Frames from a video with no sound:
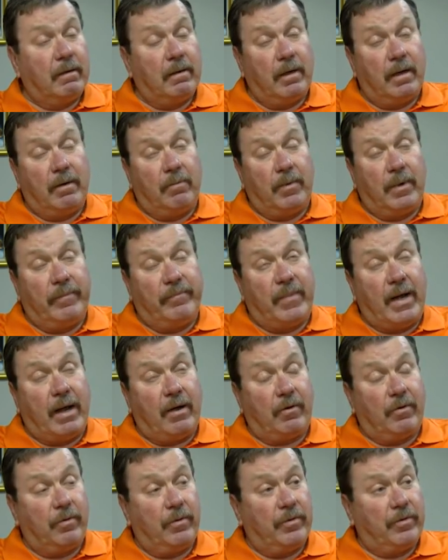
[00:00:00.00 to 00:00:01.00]
and we've
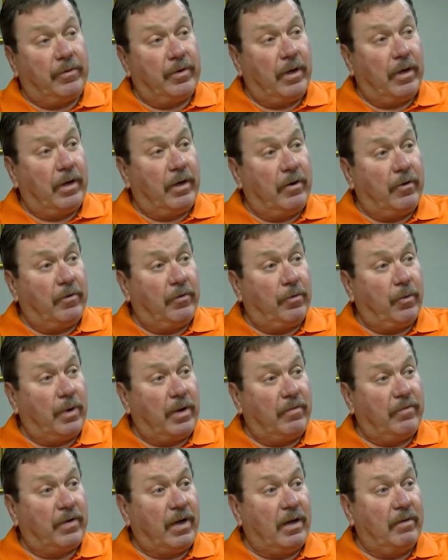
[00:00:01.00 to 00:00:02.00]
now grown to
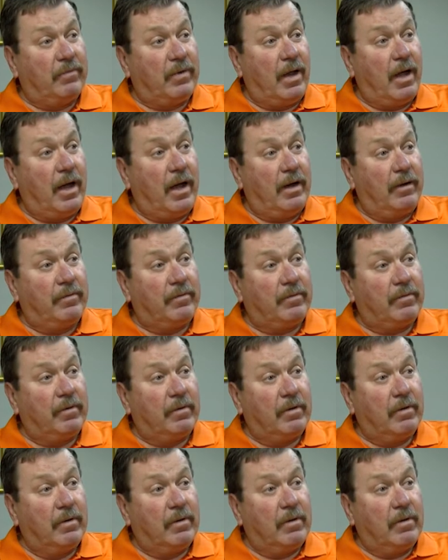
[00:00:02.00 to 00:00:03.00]
125 lines.
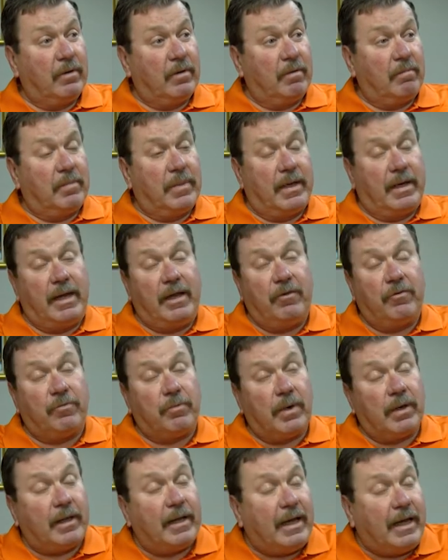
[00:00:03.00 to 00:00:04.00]
But he's
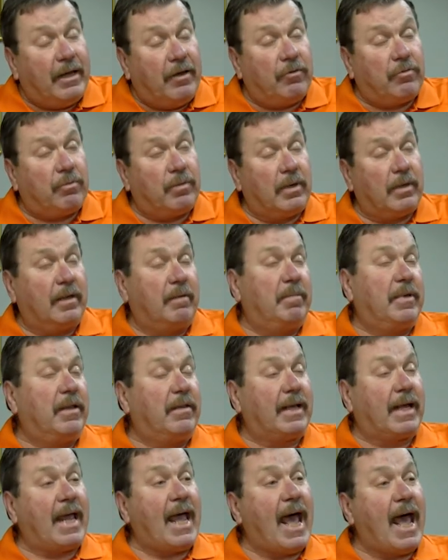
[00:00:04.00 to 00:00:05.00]
really been
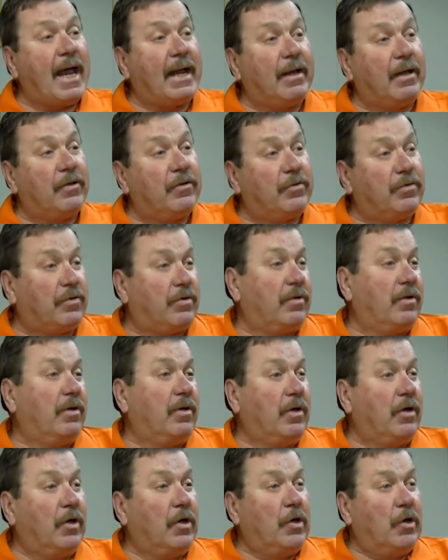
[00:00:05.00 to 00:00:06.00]
the catalyst
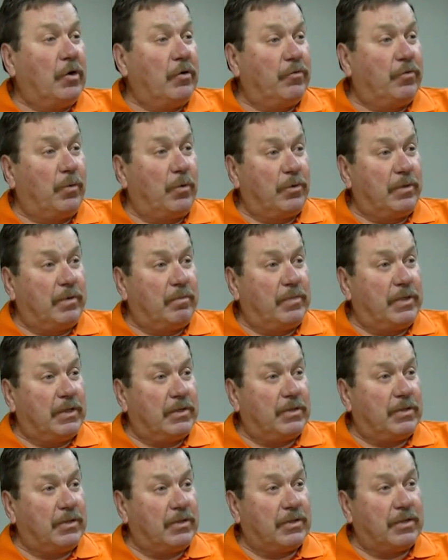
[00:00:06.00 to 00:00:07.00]
for the
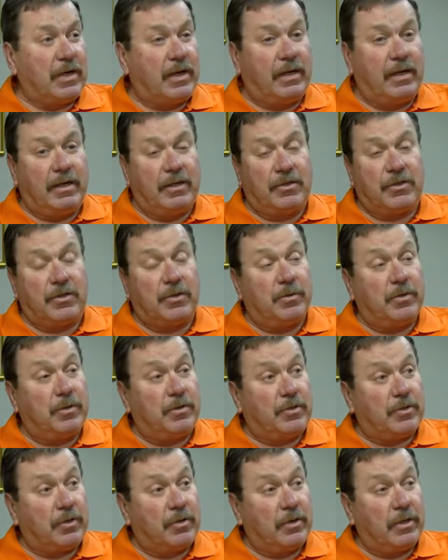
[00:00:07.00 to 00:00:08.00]
business and has
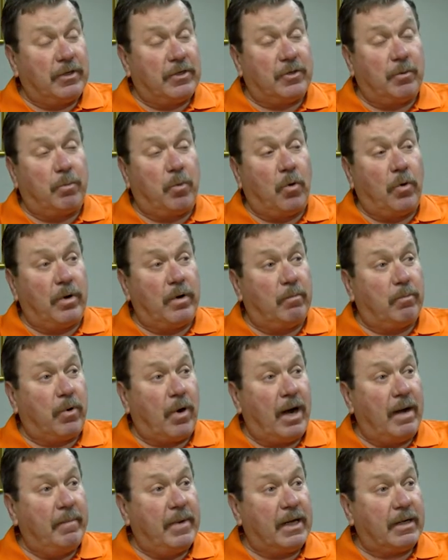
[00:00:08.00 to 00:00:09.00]
certainly supported
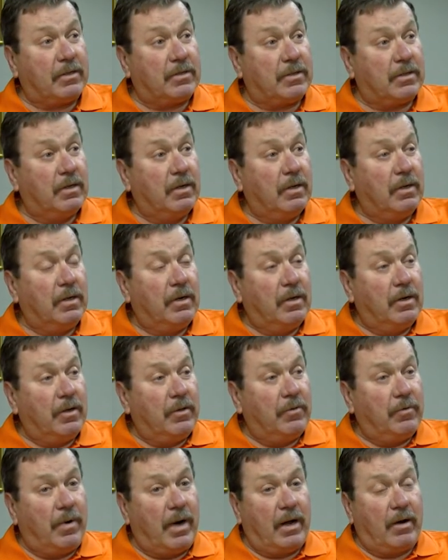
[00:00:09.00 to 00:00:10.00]
Primex
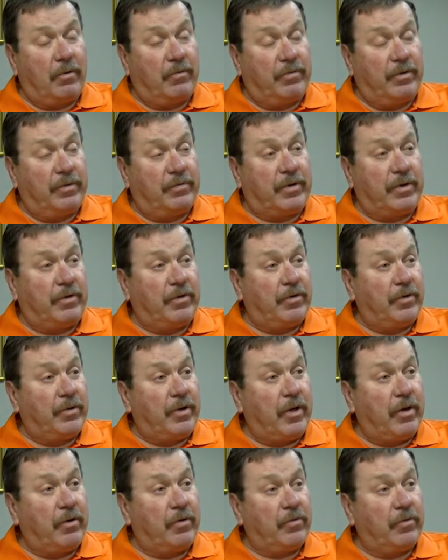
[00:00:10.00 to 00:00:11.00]
throughout our 52
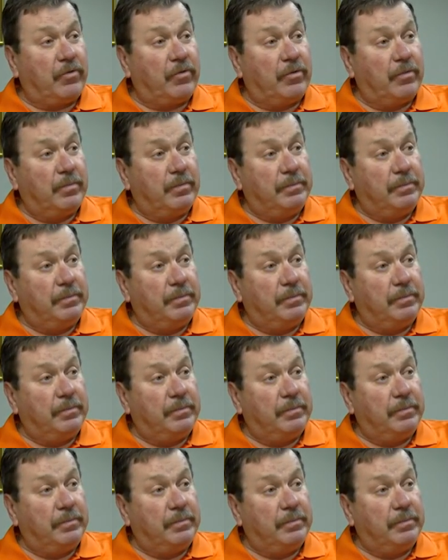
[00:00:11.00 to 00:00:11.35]
years.